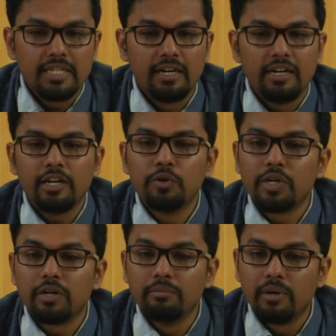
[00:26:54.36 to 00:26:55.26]
earlier
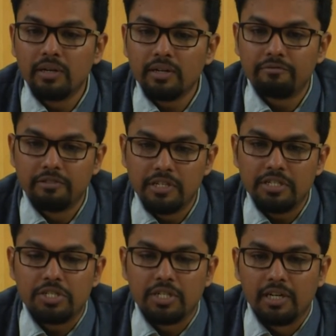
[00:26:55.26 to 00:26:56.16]
Gutenberg
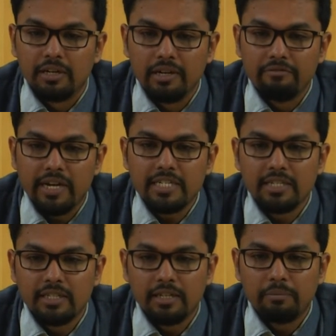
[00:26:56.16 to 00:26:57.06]
first uh,
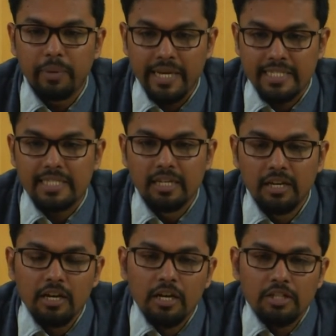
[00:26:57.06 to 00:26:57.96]
invented the press.
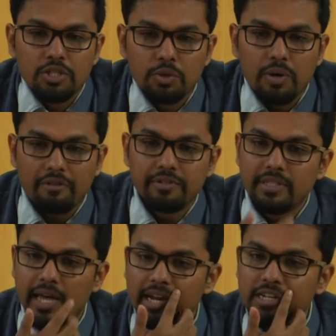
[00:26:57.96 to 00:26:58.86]
So, after
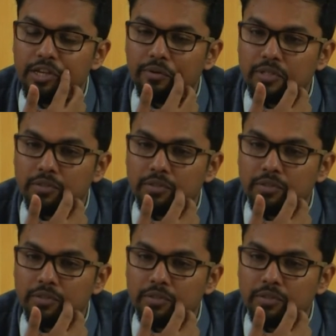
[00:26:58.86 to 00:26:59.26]
that there was